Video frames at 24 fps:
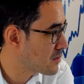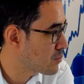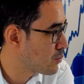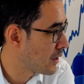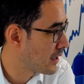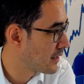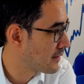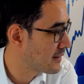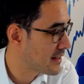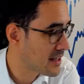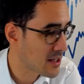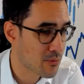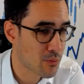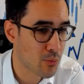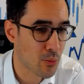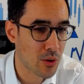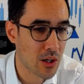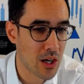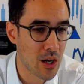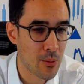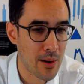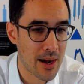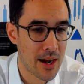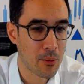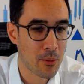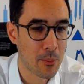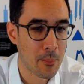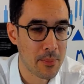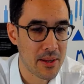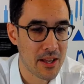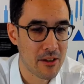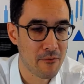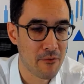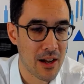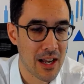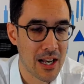one, this will go out and
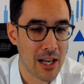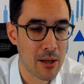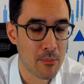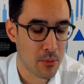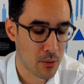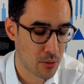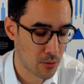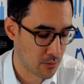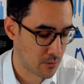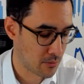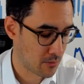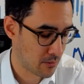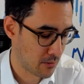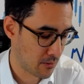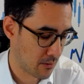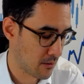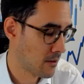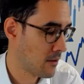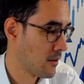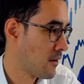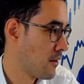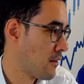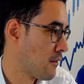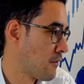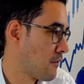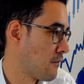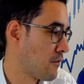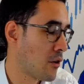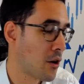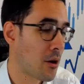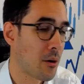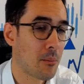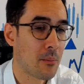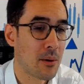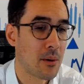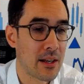be available
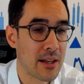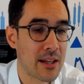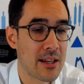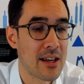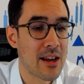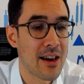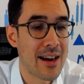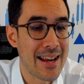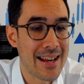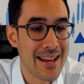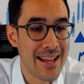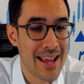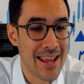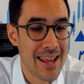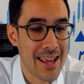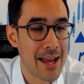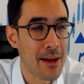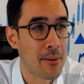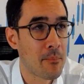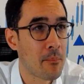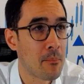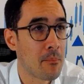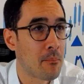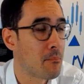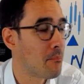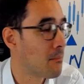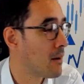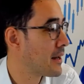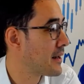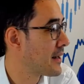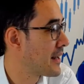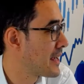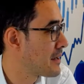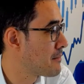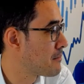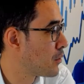from 9 a.m.
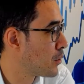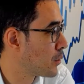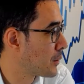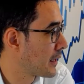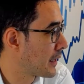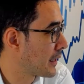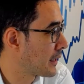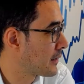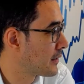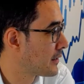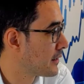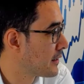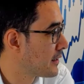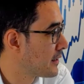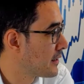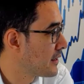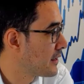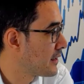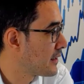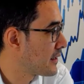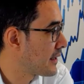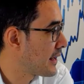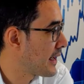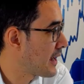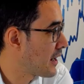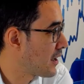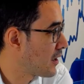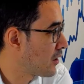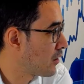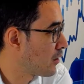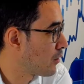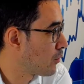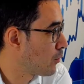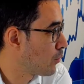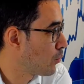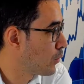Monday morning.
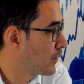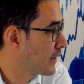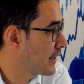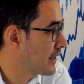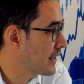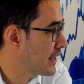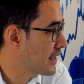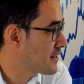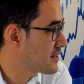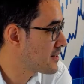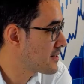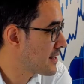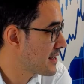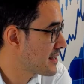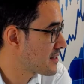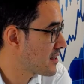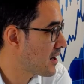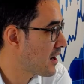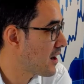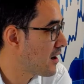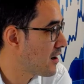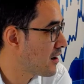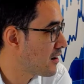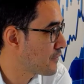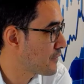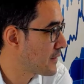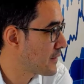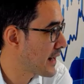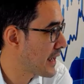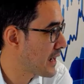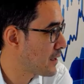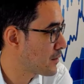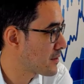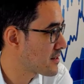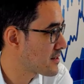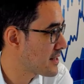Now, what it is a half an
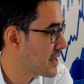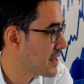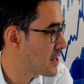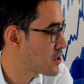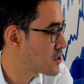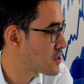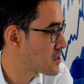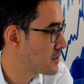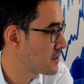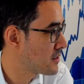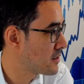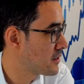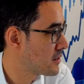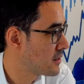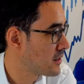hour session